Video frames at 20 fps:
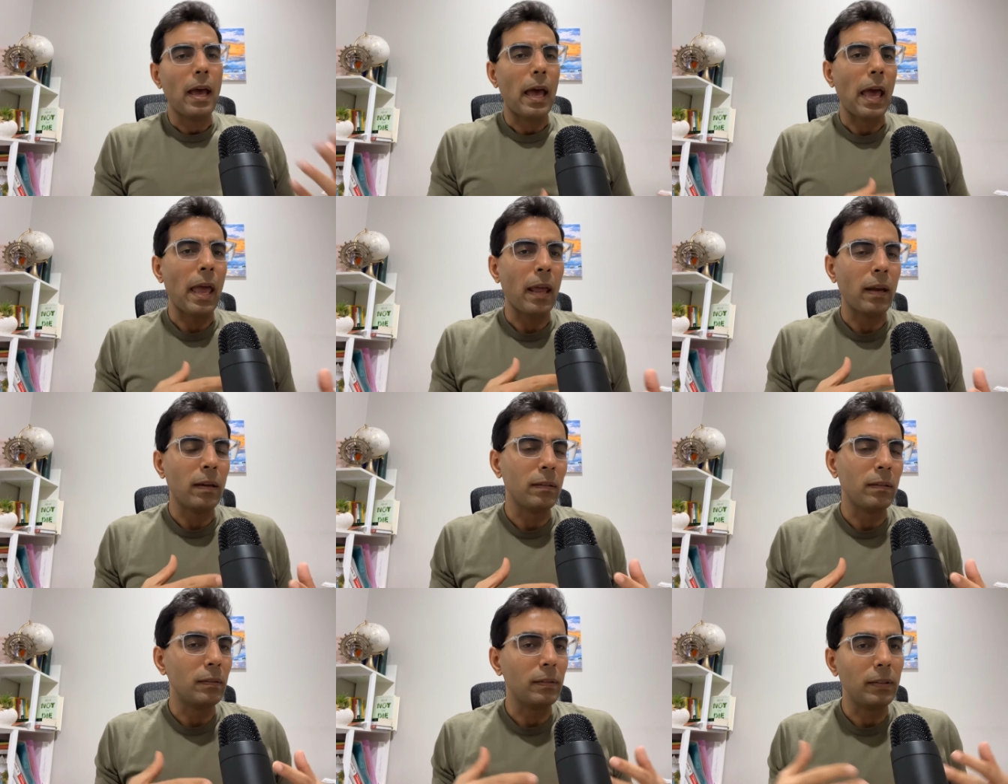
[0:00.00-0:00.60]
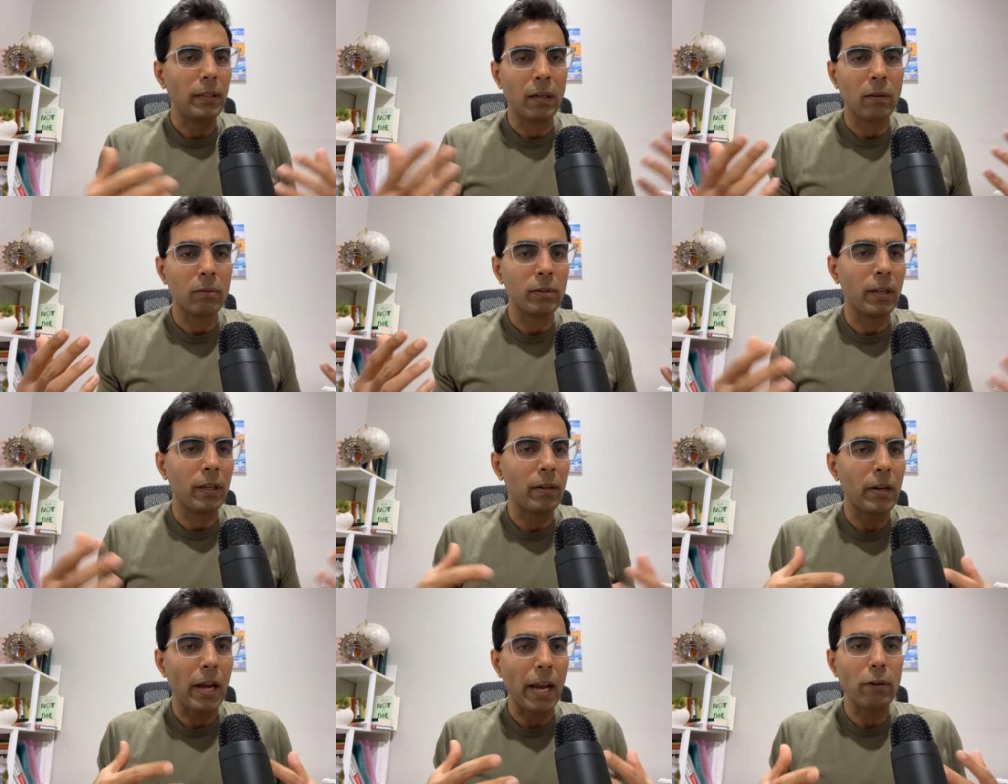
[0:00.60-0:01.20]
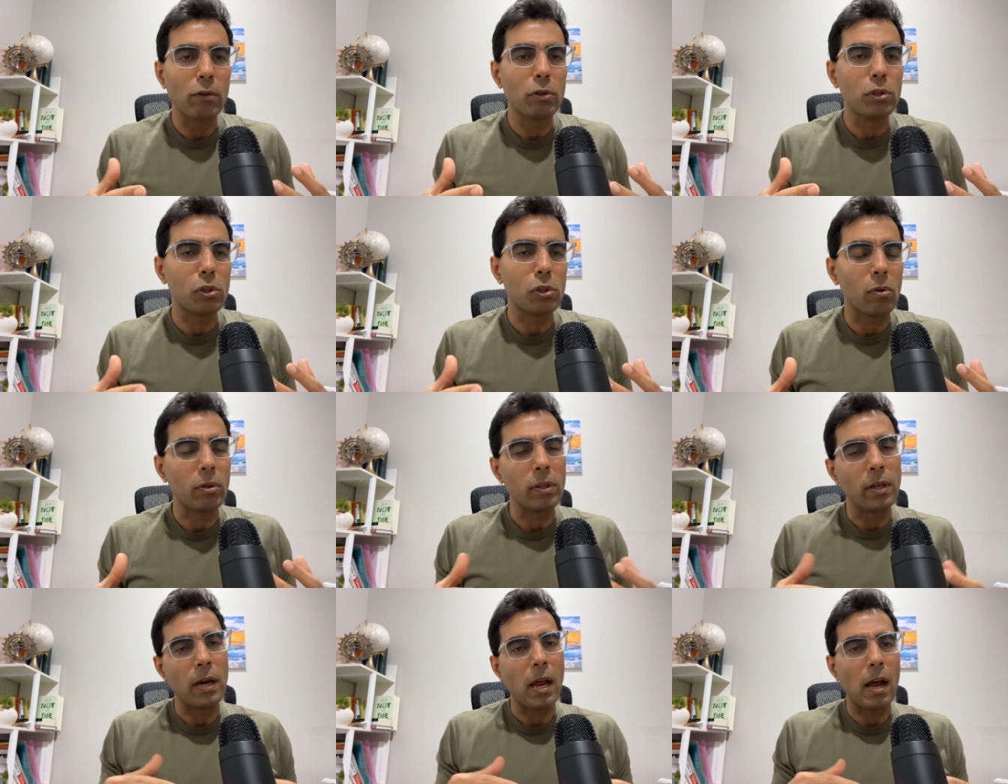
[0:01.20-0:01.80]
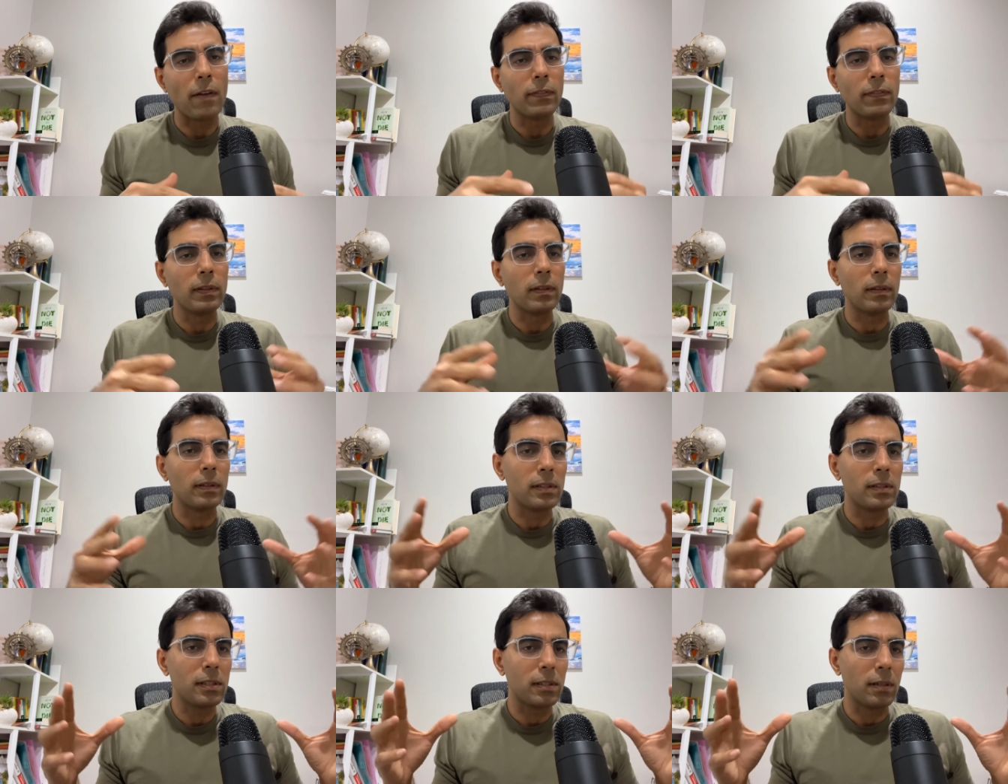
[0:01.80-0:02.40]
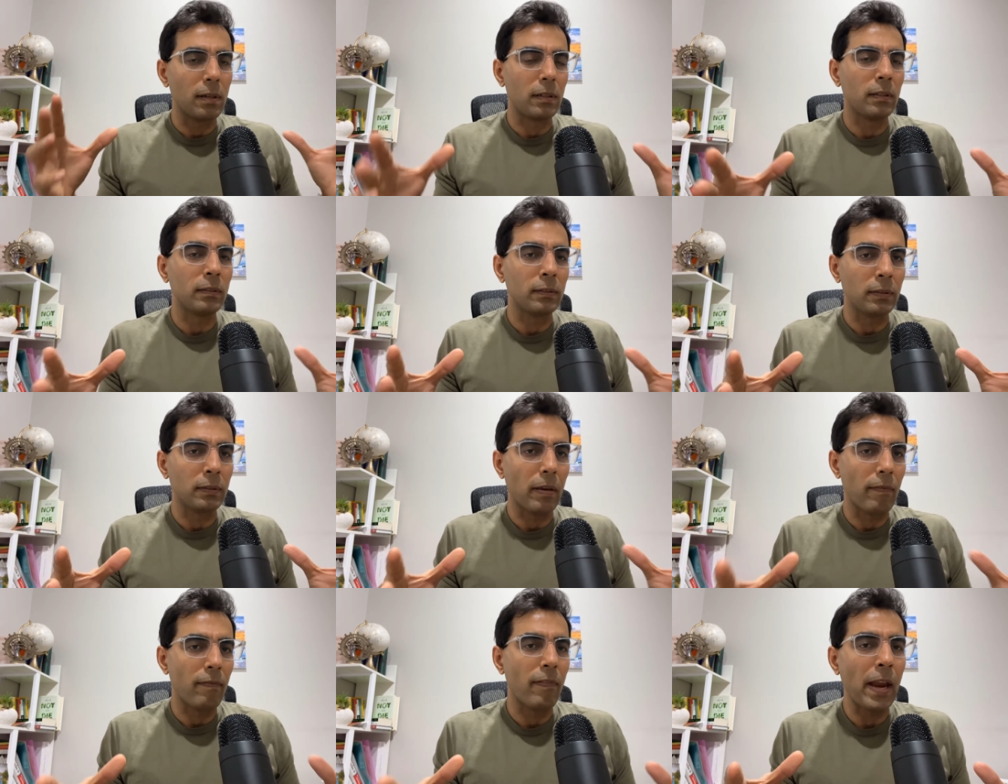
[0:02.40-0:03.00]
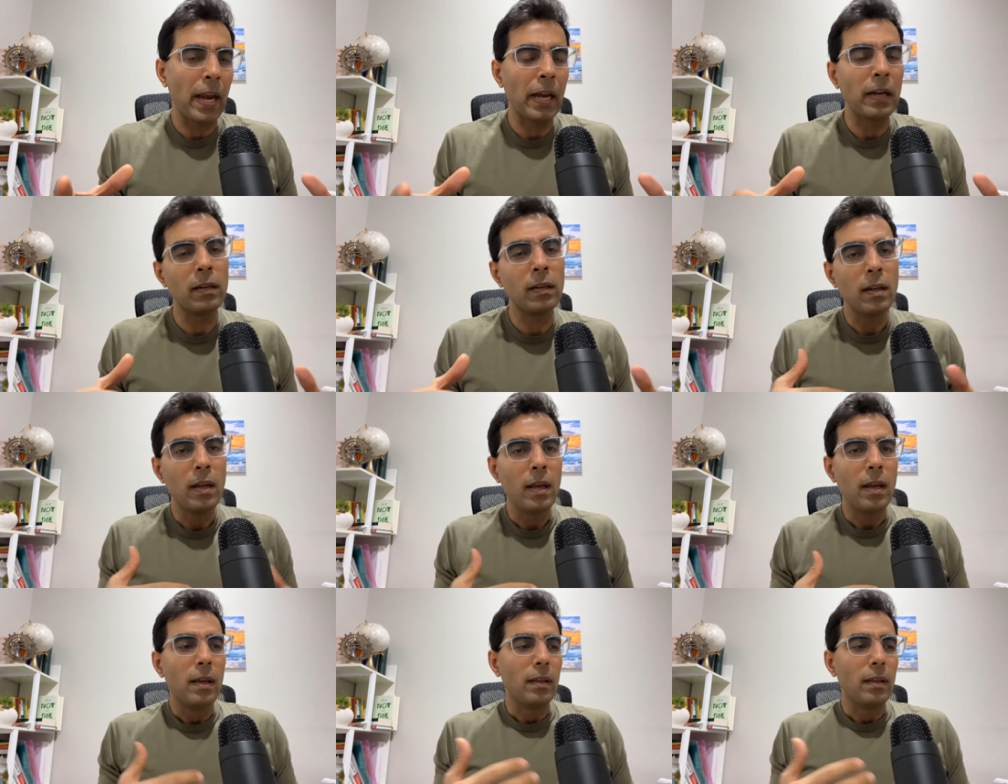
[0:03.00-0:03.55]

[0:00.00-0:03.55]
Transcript: and you know they're trying to show that after a certain event